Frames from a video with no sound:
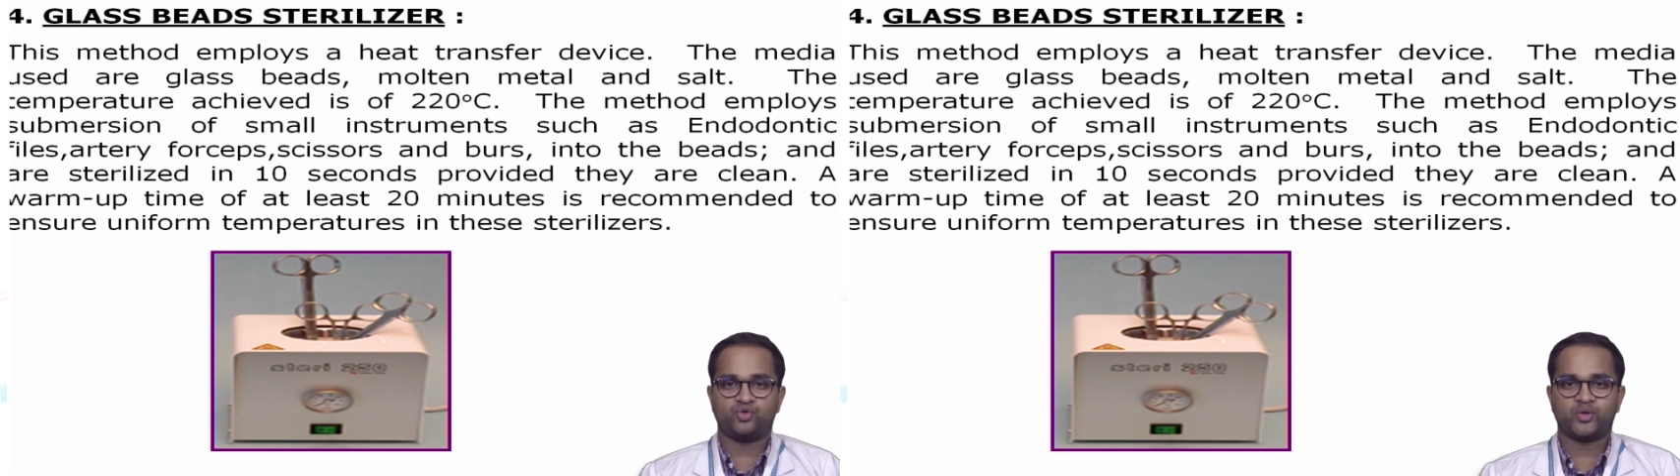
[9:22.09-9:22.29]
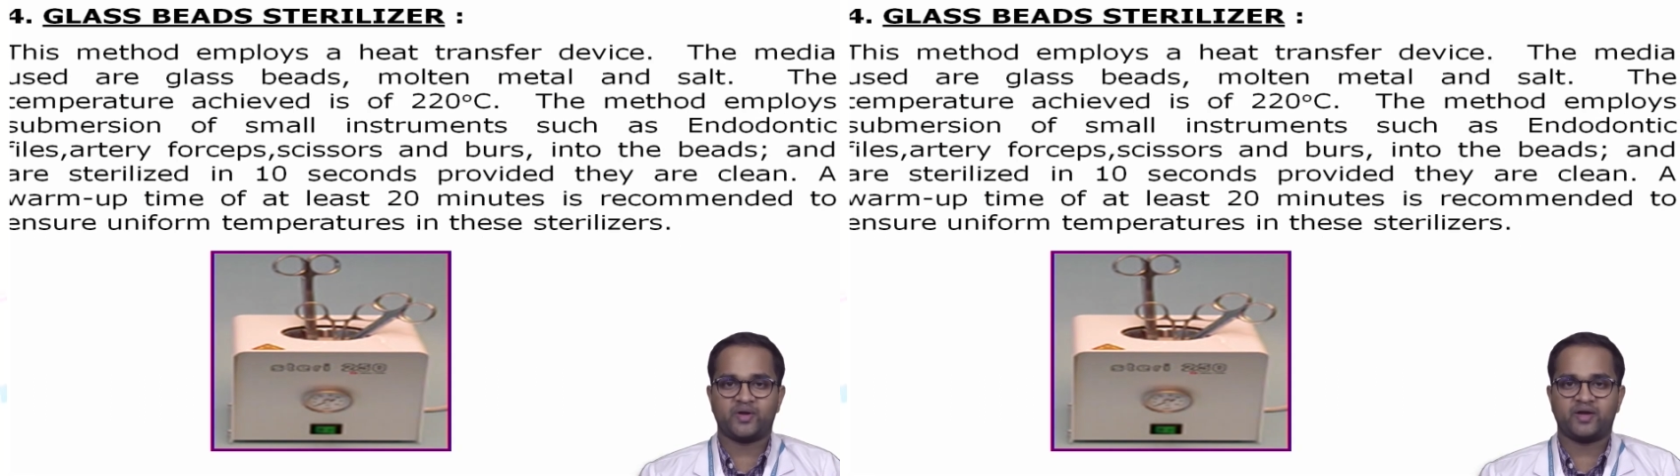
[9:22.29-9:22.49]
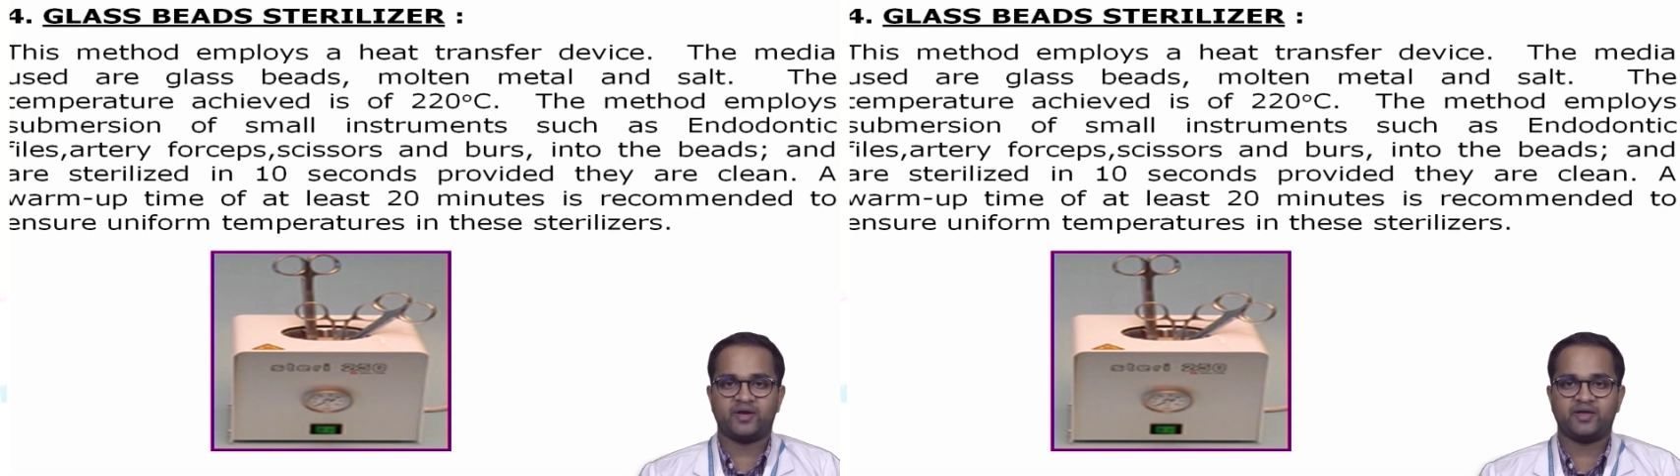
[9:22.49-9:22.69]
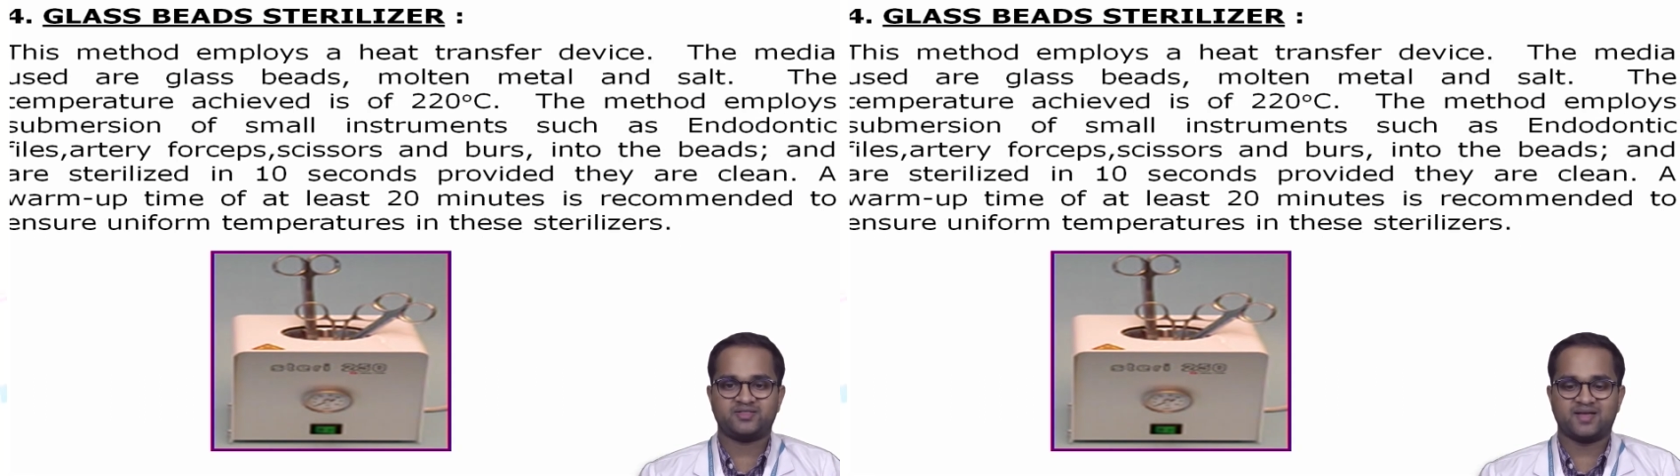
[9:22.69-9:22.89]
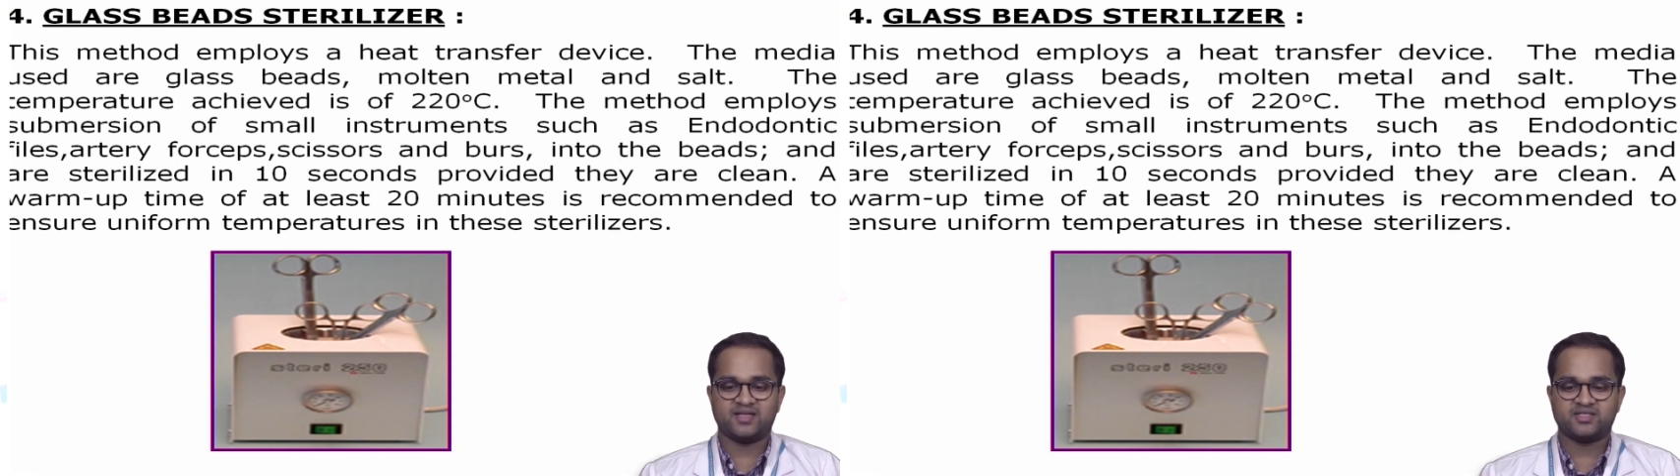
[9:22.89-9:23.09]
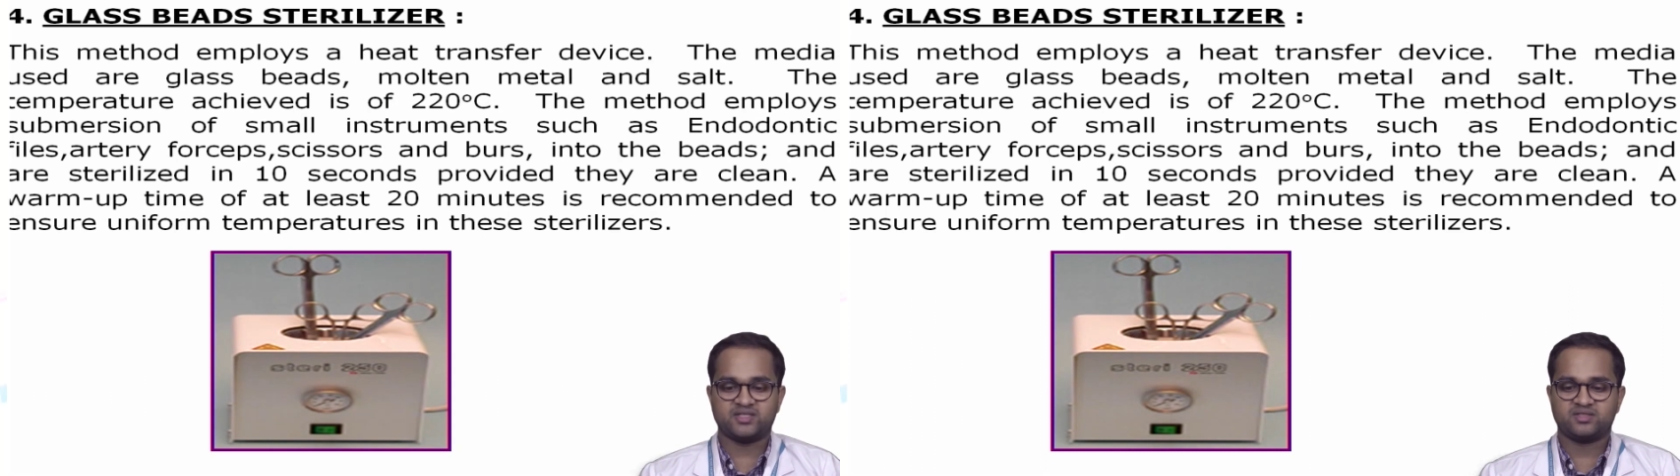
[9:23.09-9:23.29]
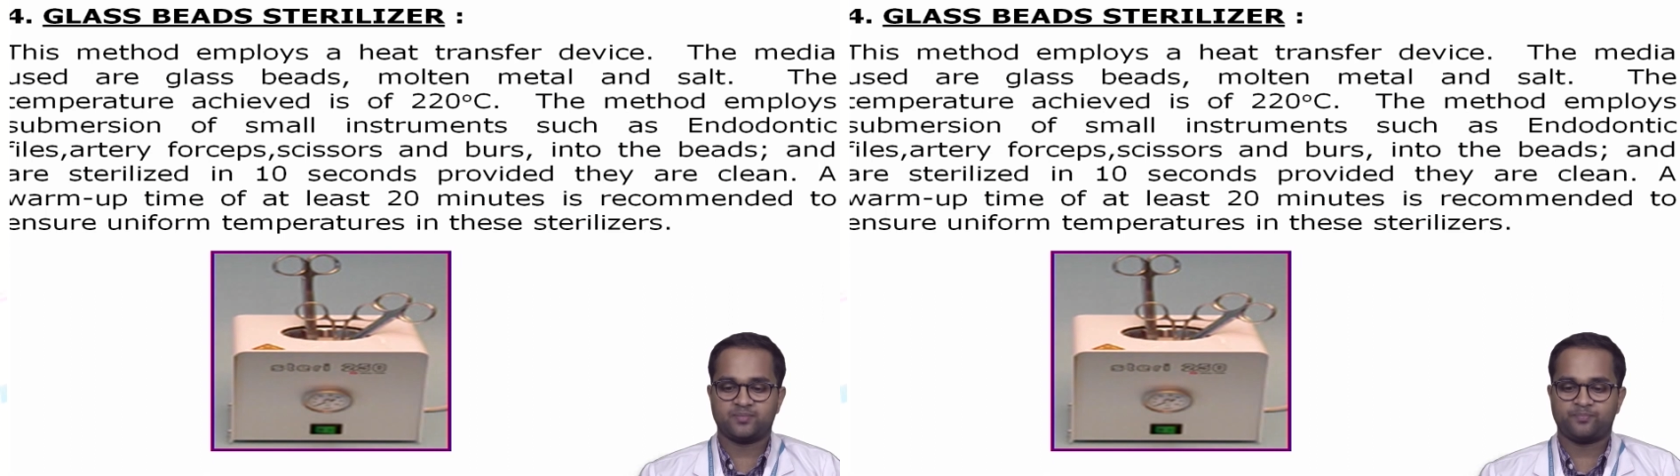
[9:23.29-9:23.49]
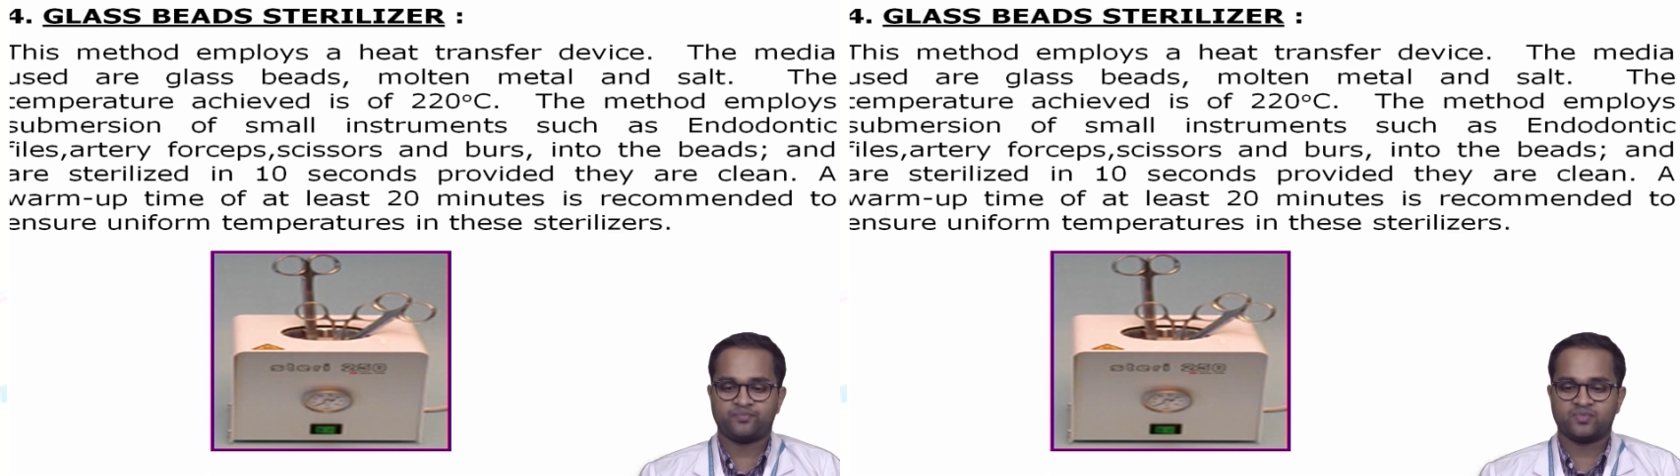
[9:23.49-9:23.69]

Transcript: 220 degrees Celsius.